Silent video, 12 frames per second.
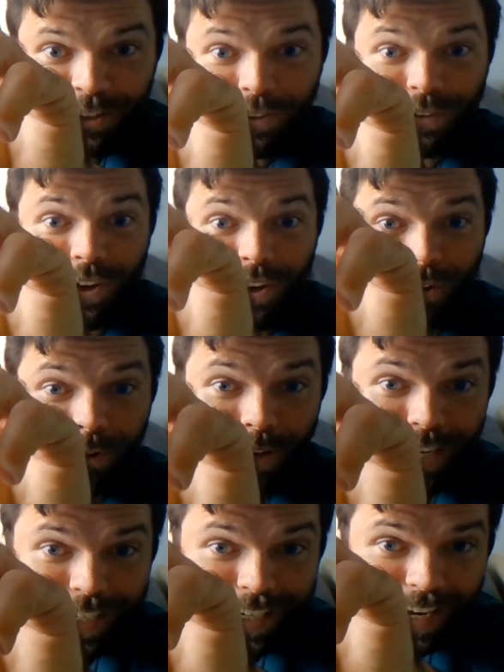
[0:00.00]
So
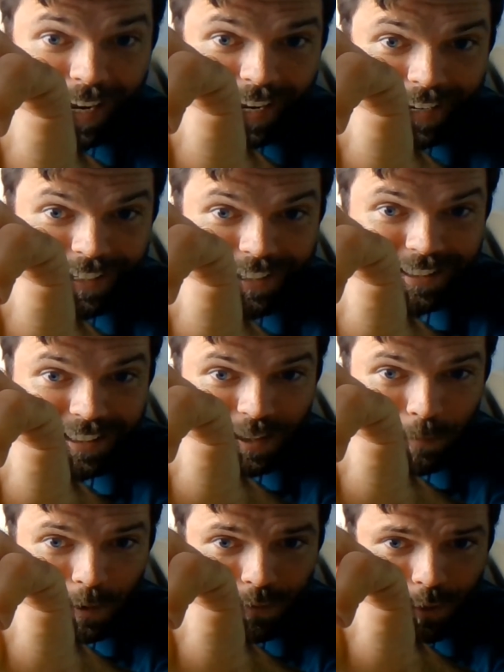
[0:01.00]
again, just
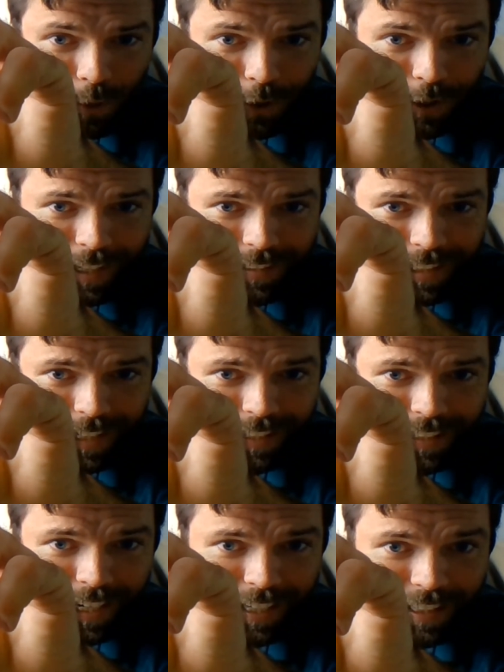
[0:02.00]
like before, it's a
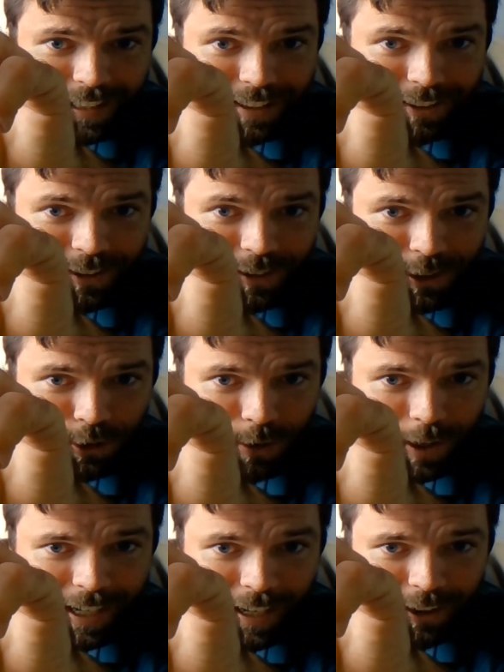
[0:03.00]
tiny little
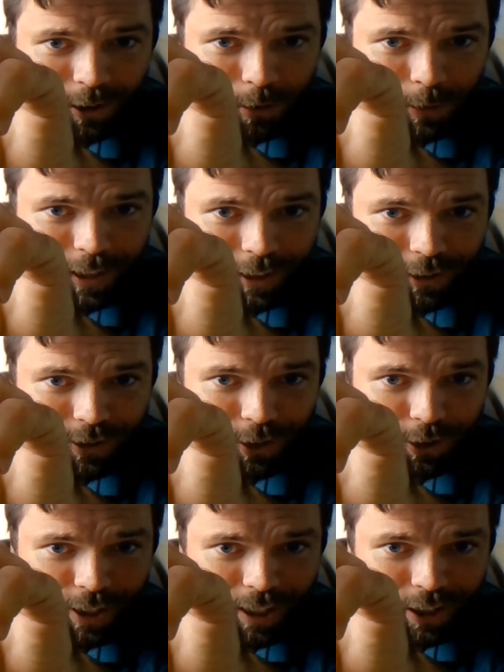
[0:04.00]
triangle with a
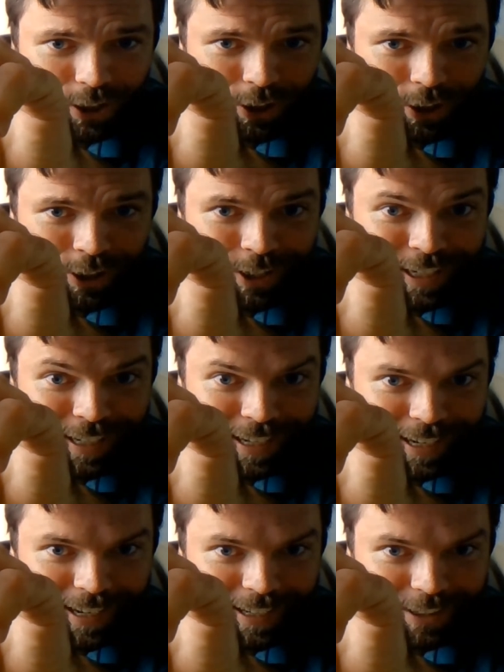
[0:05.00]
circular
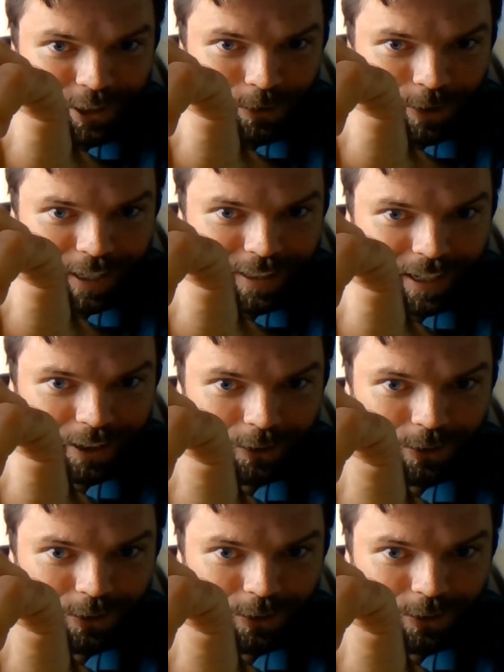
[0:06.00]
edge right there.